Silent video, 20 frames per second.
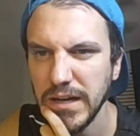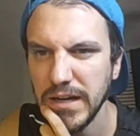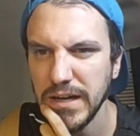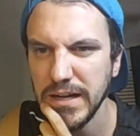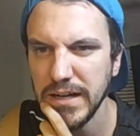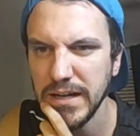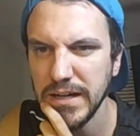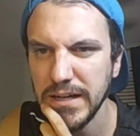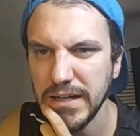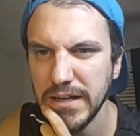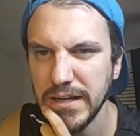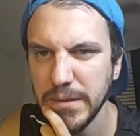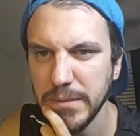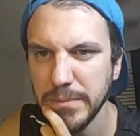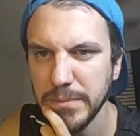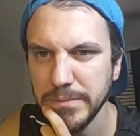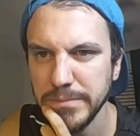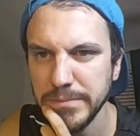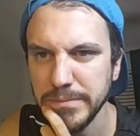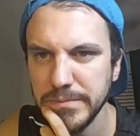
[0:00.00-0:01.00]

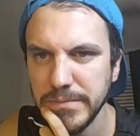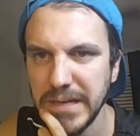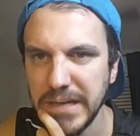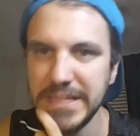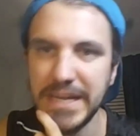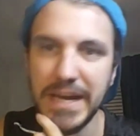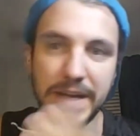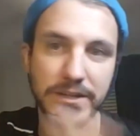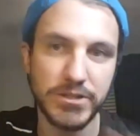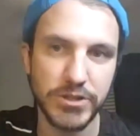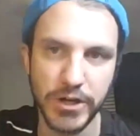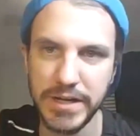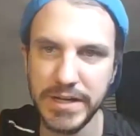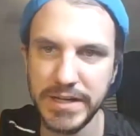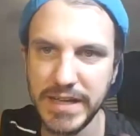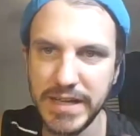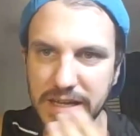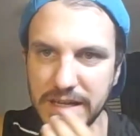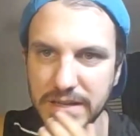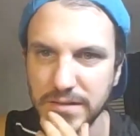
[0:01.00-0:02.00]
And yeah, sorry
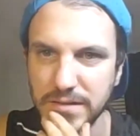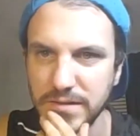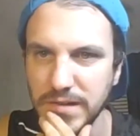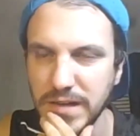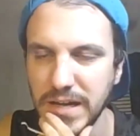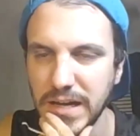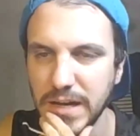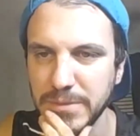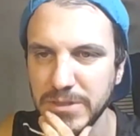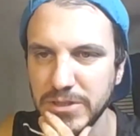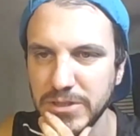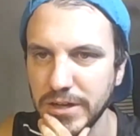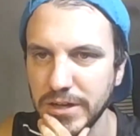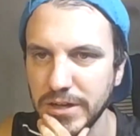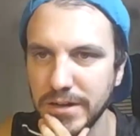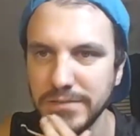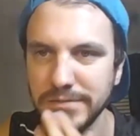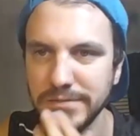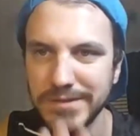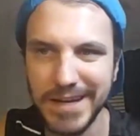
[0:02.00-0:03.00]
again,
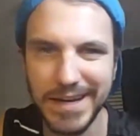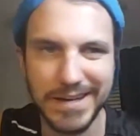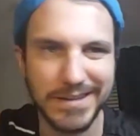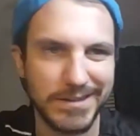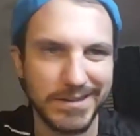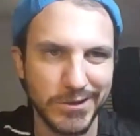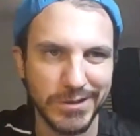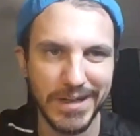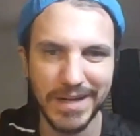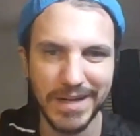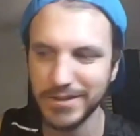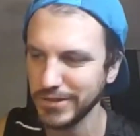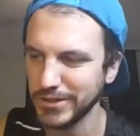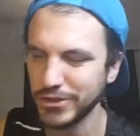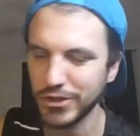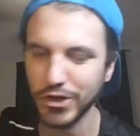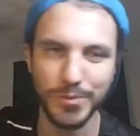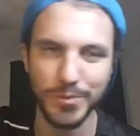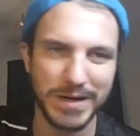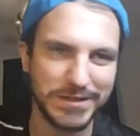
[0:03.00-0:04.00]
Michelle, that I couldn't
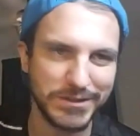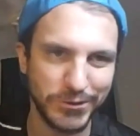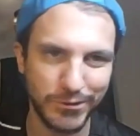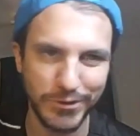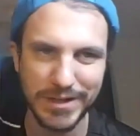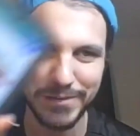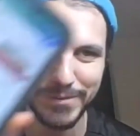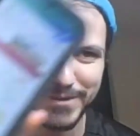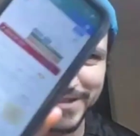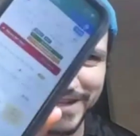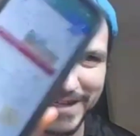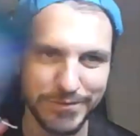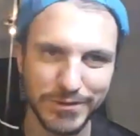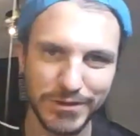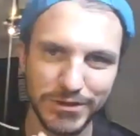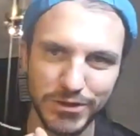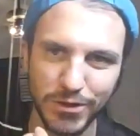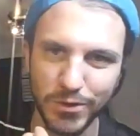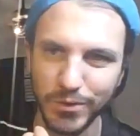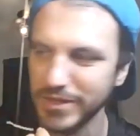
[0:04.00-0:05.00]
actually show my screen besides
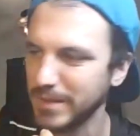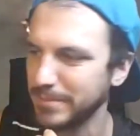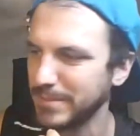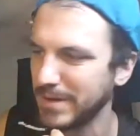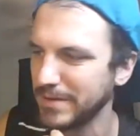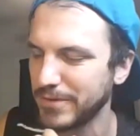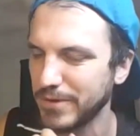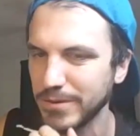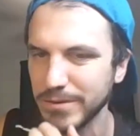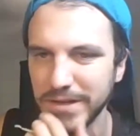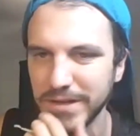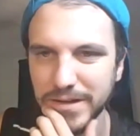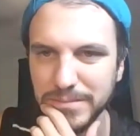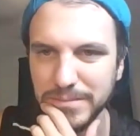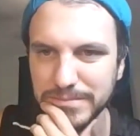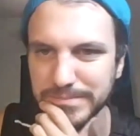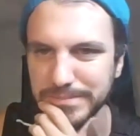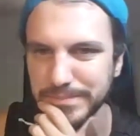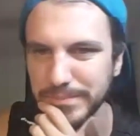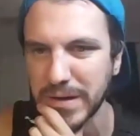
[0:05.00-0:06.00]
for just holding up my phone
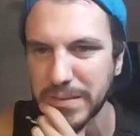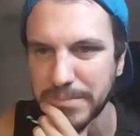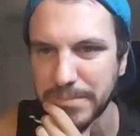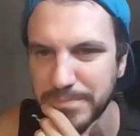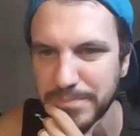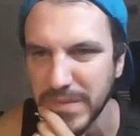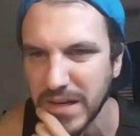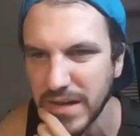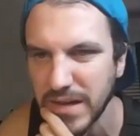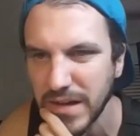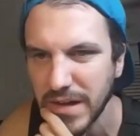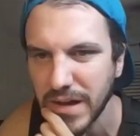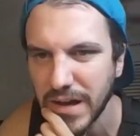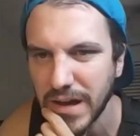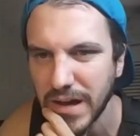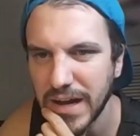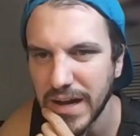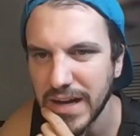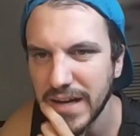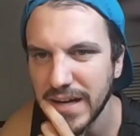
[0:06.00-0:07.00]
there. But
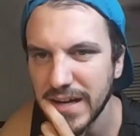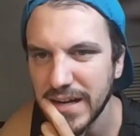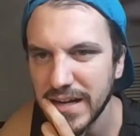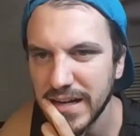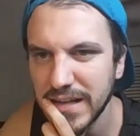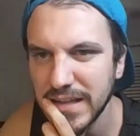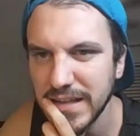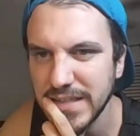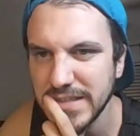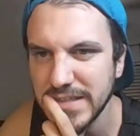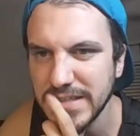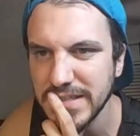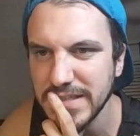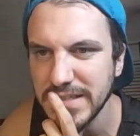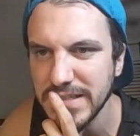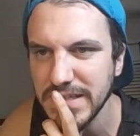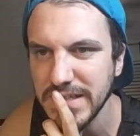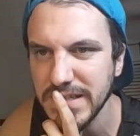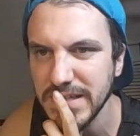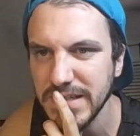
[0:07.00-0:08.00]
let's
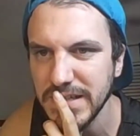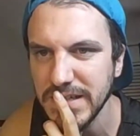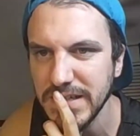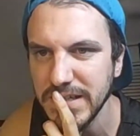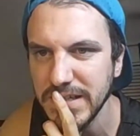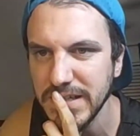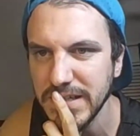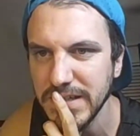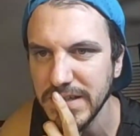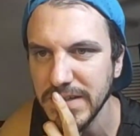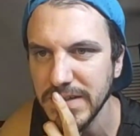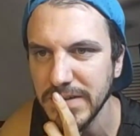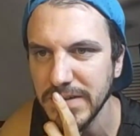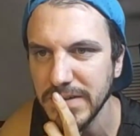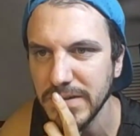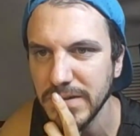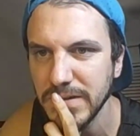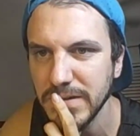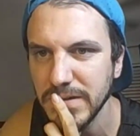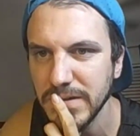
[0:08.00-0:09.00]
see.